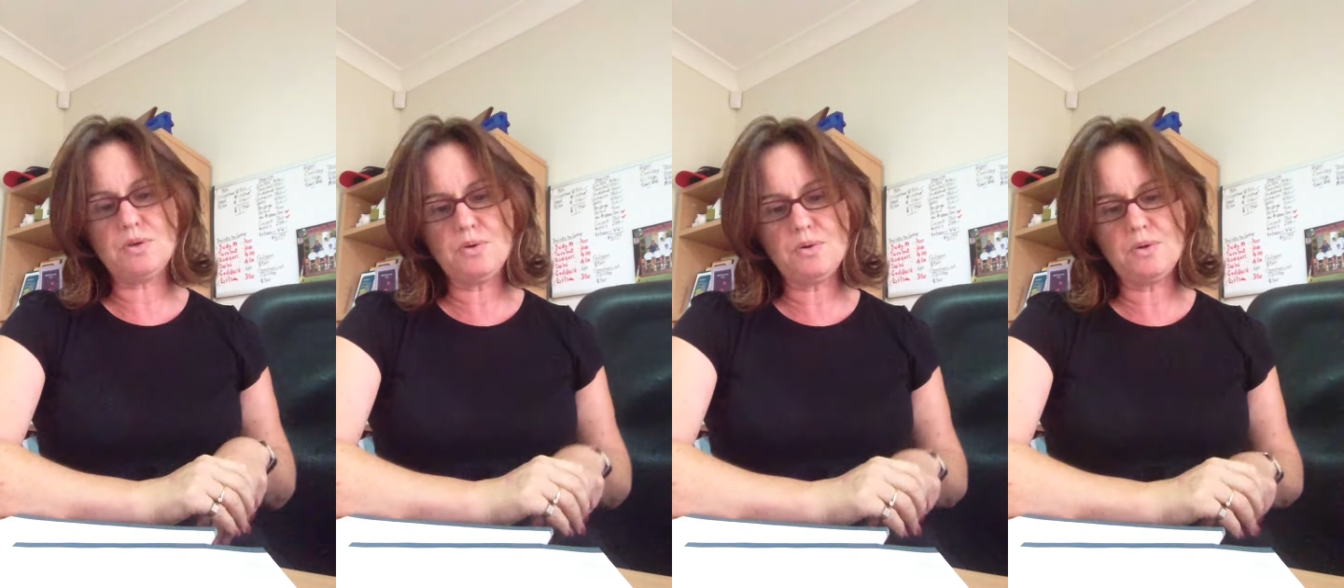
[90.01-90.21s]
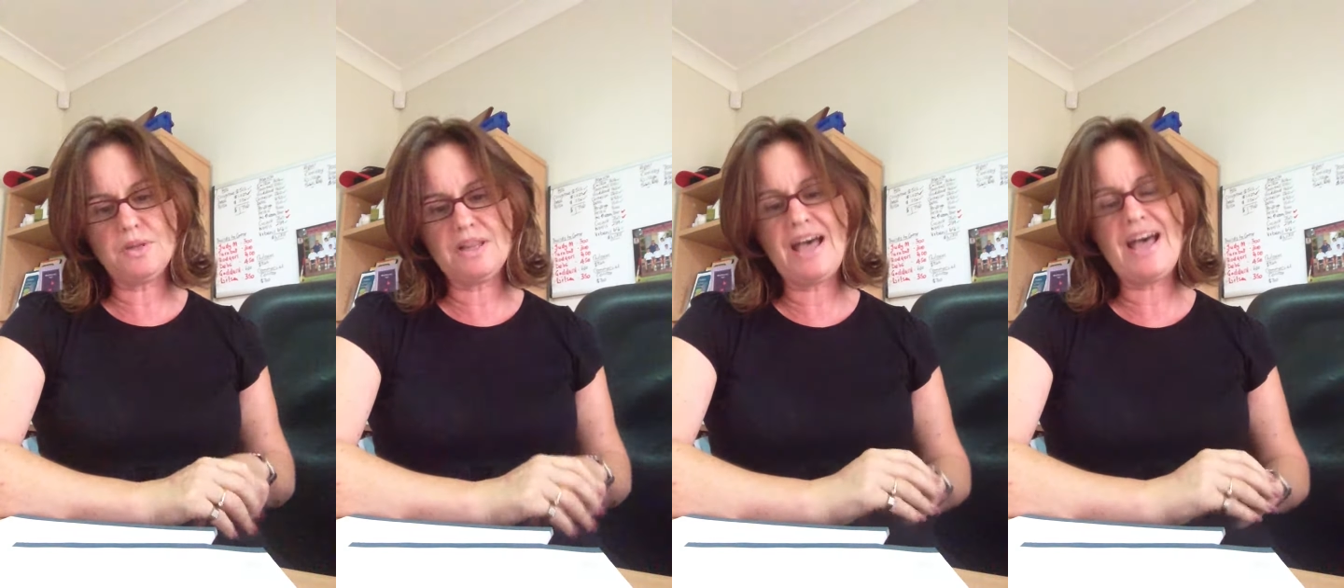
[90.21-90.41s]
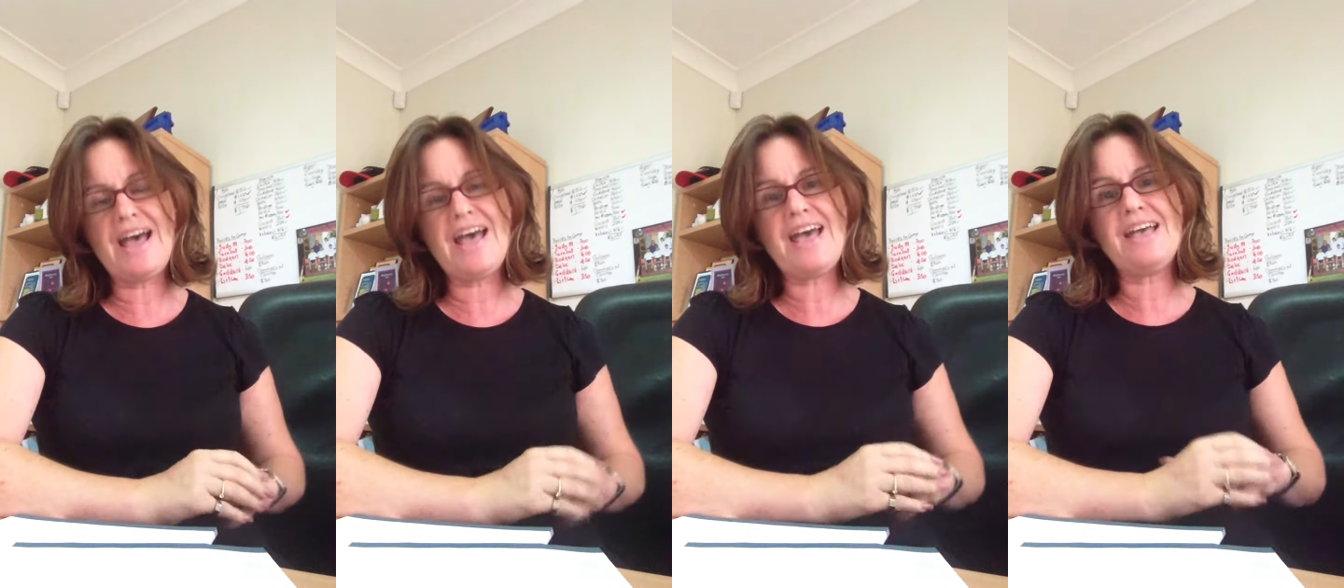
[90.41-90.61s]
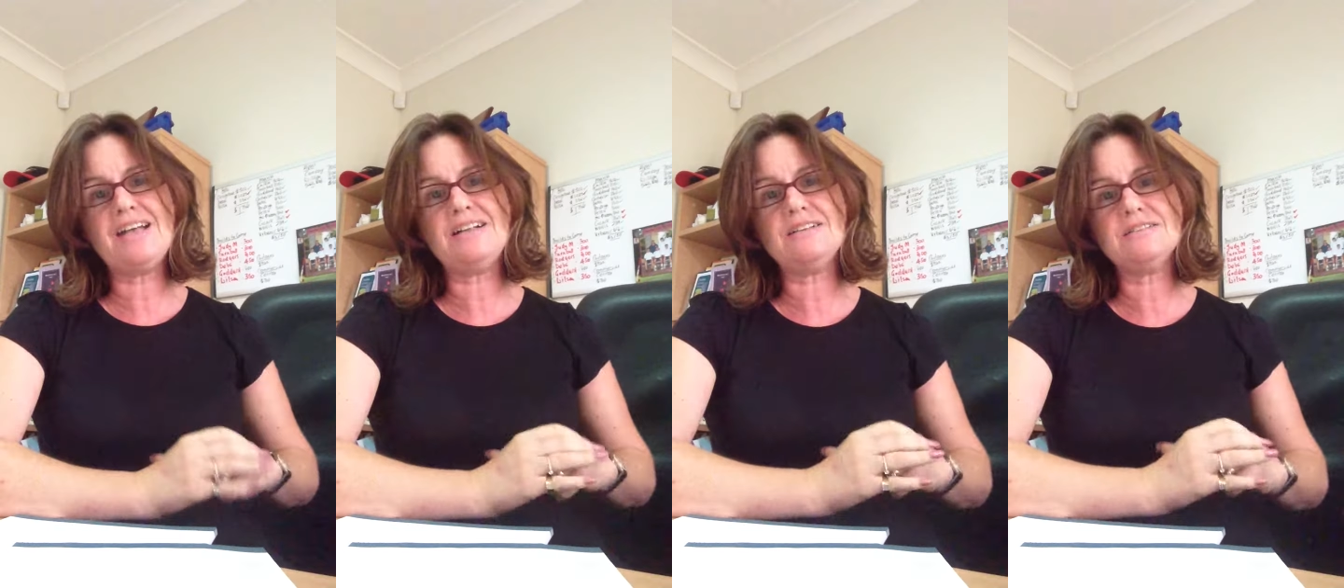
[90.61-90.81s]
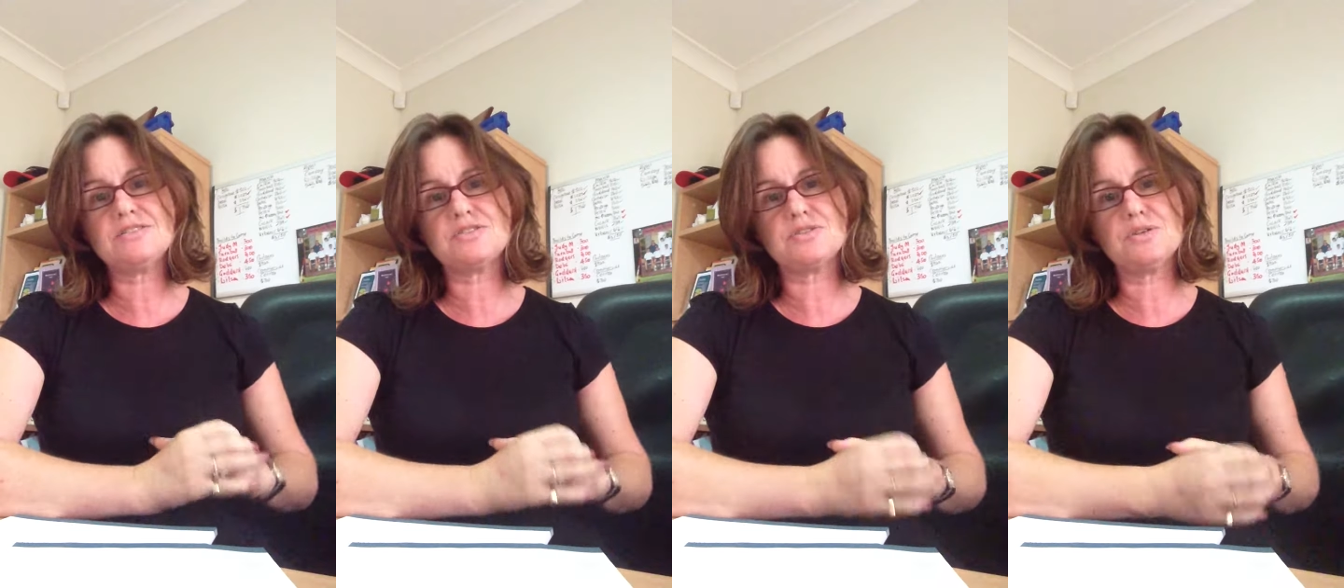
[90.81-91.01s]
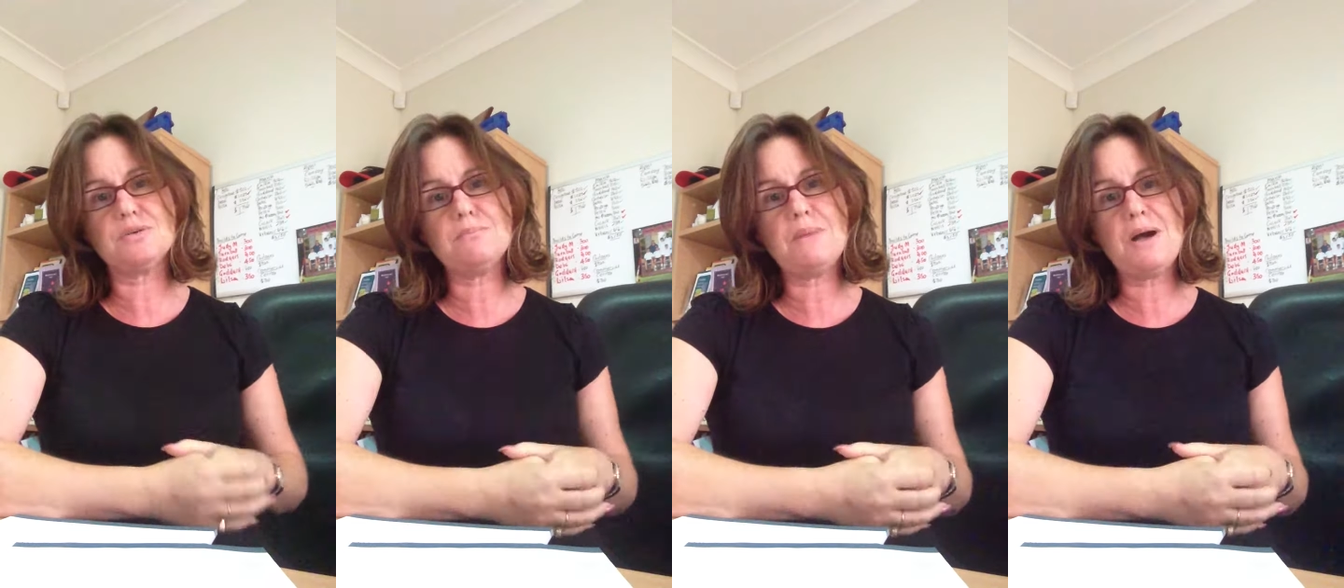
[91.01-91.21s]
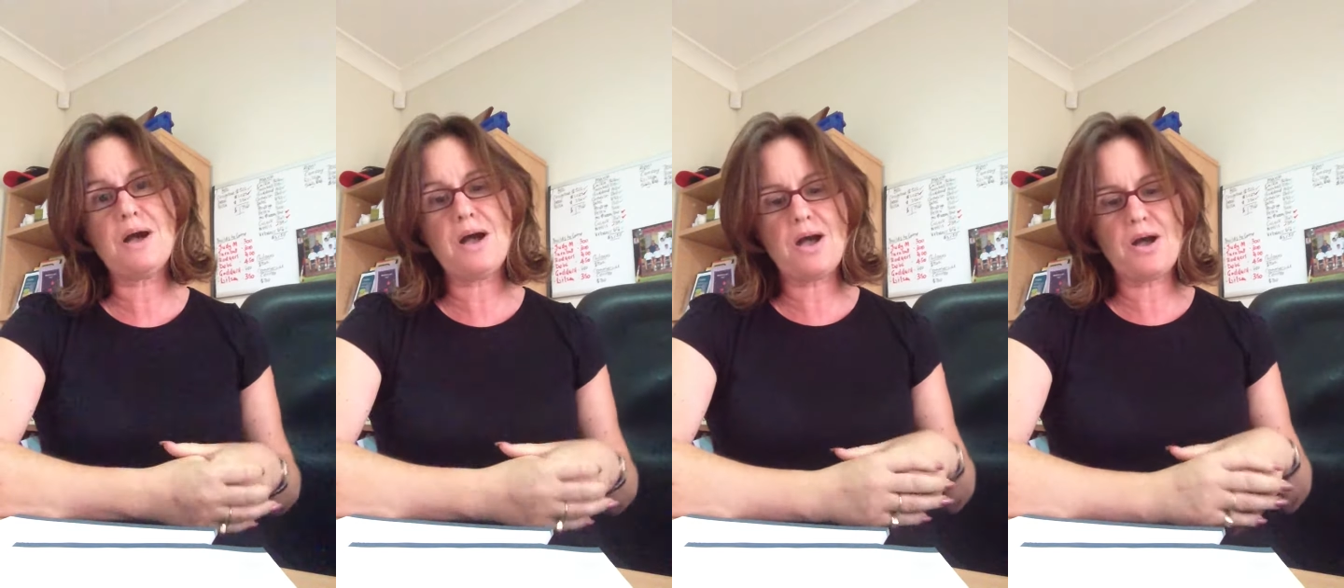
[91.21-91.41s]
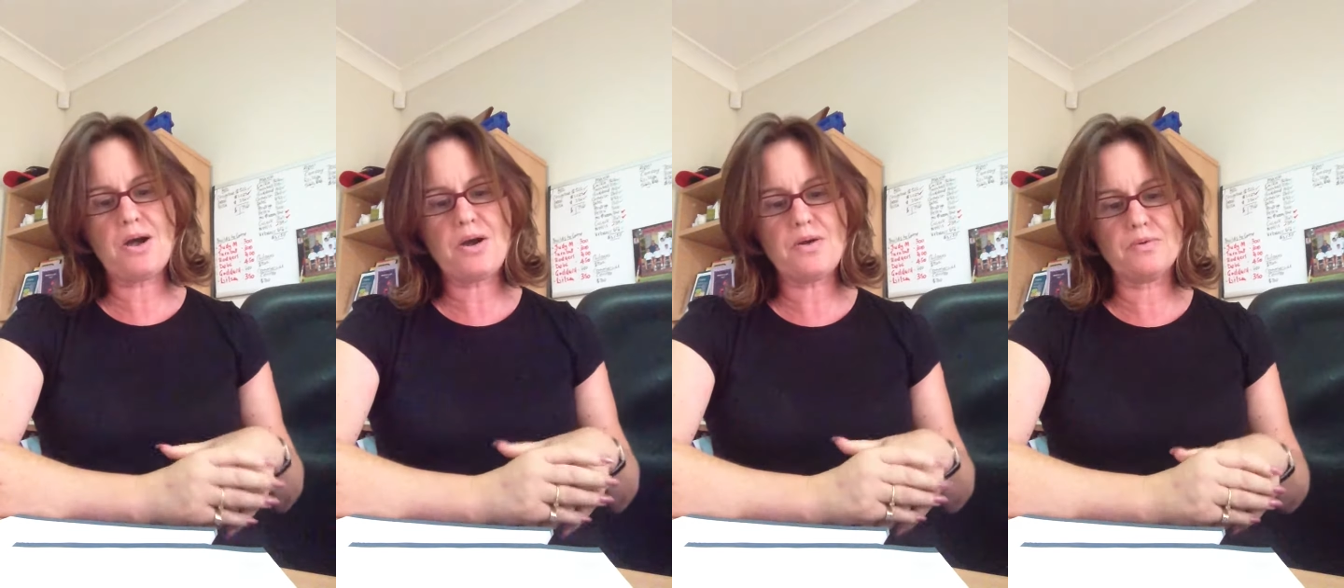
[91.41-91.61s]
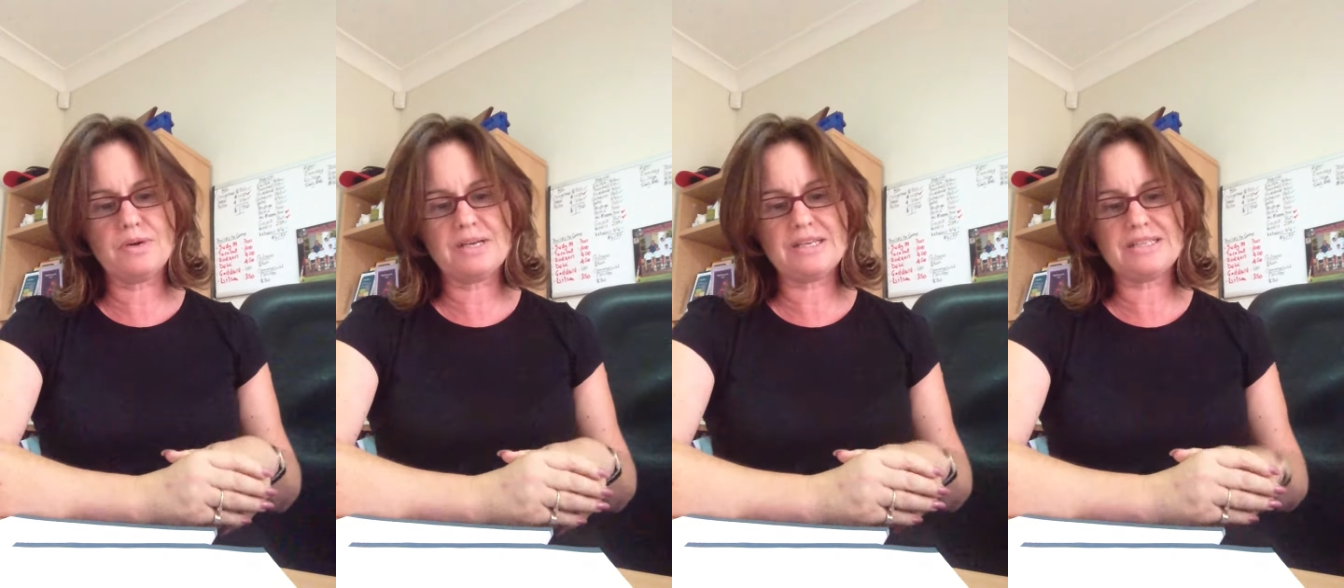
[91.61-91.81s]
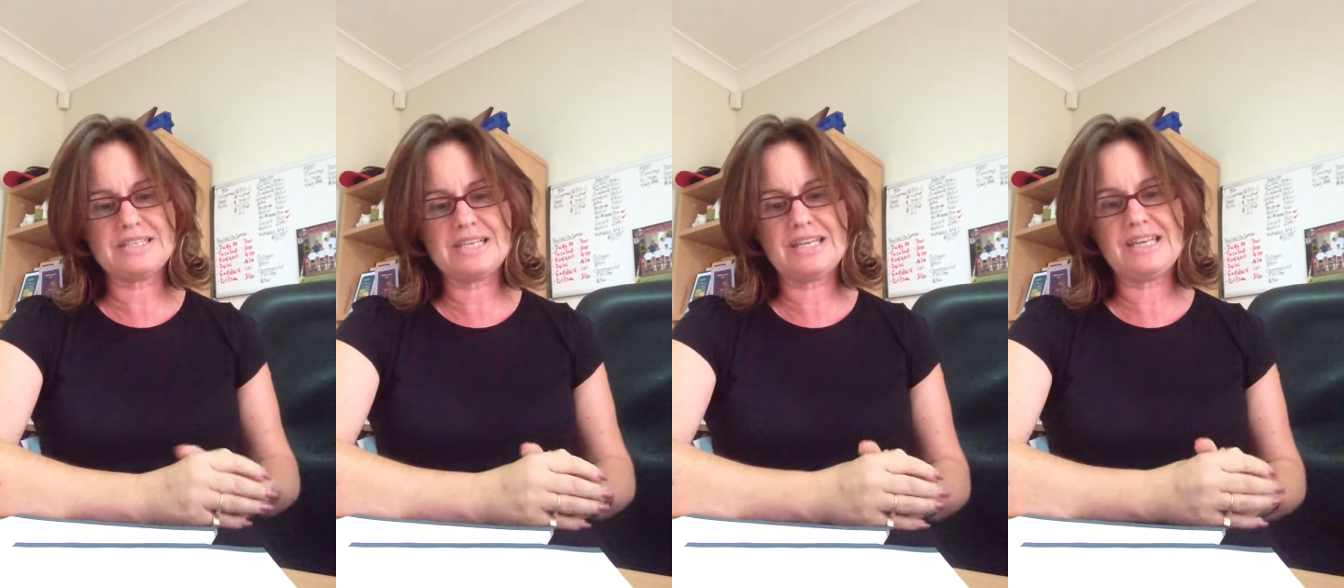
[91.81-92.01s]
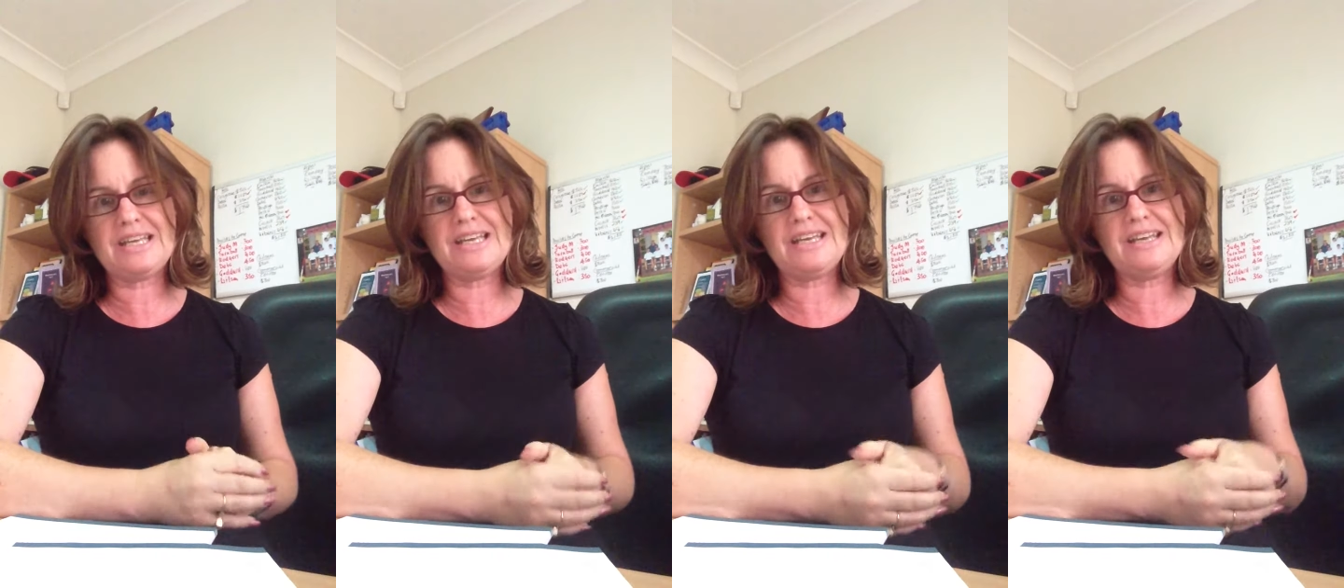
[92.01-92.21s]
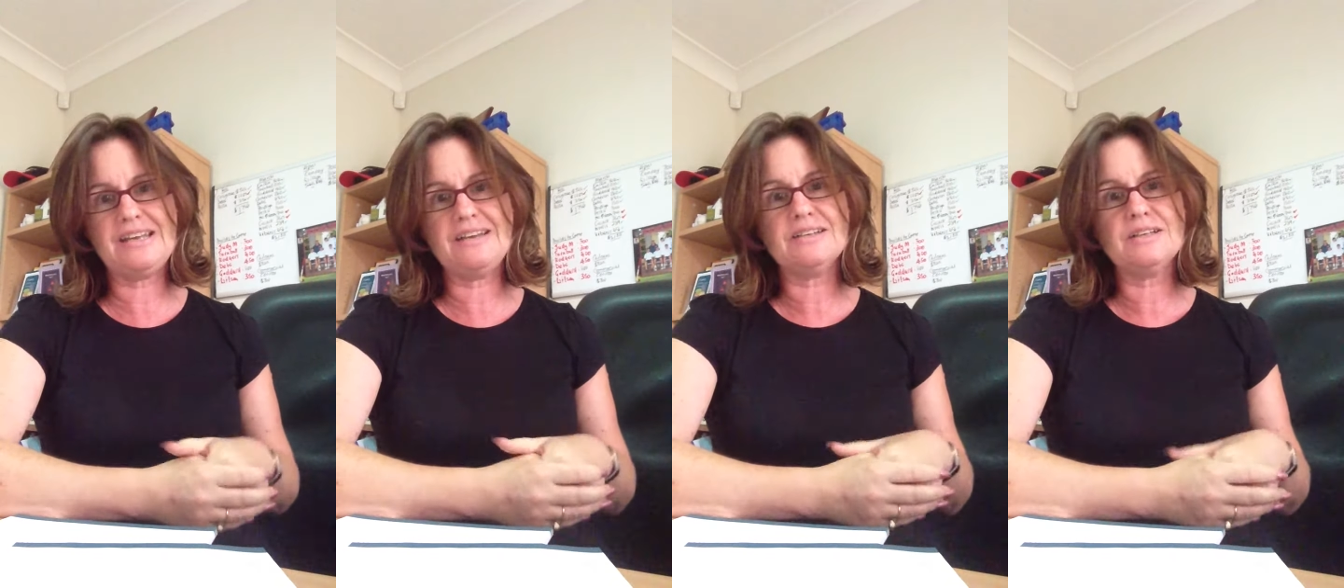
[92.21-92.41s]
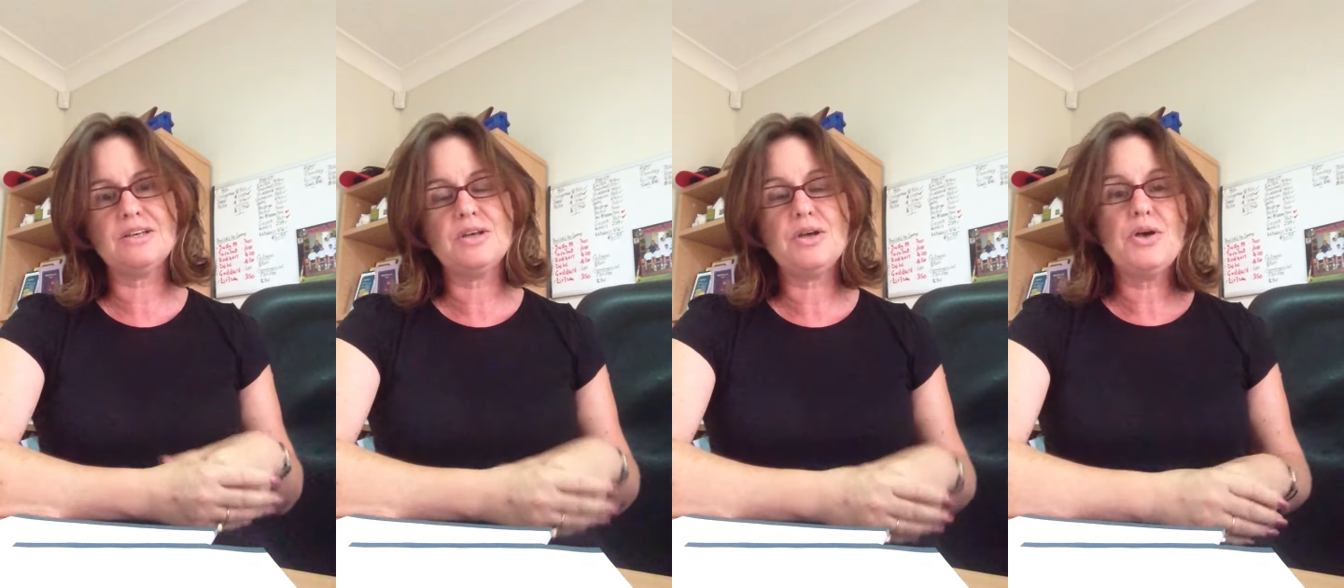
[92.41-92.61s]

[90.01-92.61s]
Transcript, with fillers: all hail to Murray D.